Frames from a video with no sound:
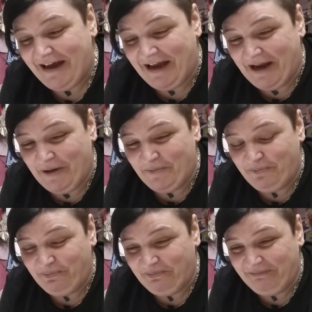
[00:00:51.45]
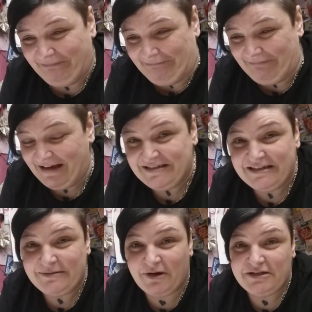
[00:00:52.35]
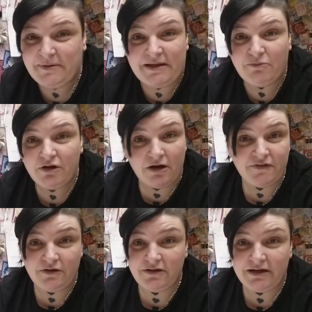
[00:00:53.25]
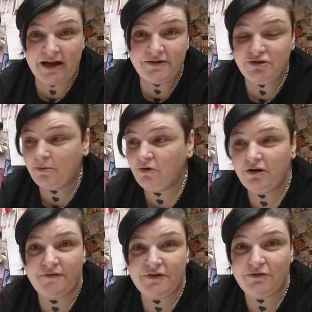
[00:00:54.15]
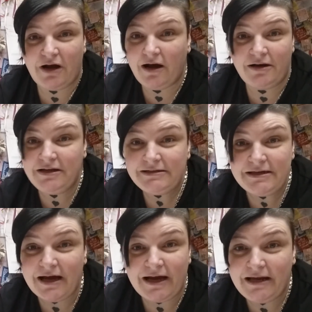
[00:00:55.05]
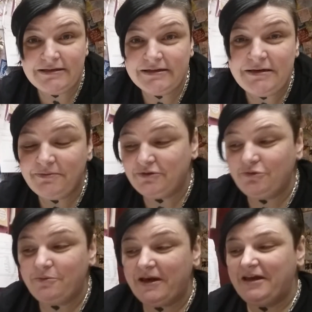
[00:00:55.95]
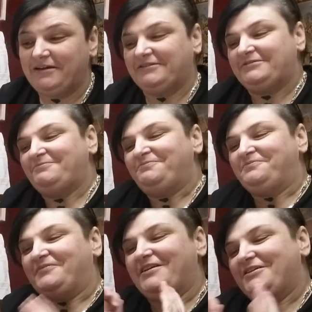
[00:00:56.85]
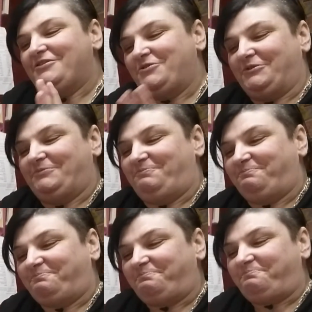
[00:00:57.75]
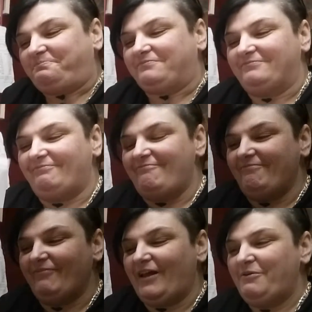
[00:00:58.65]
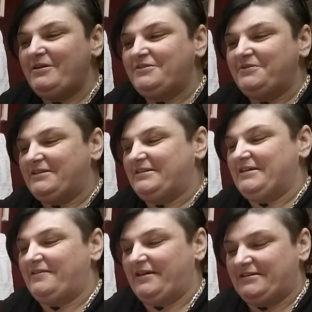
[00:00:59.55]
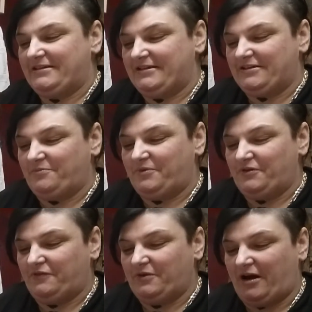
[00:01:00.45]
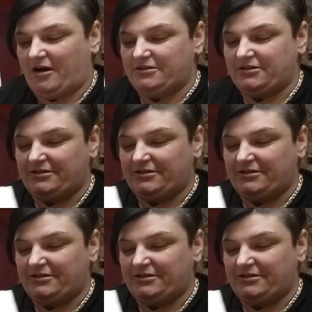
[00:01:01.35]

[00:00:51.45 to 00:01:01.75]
Um, I said to my husband, I'm going to have to go into the craft room. I'm going to have to go. I need to. I can't sleep. There's no way. So, Wait till we see? This is a beautiful card.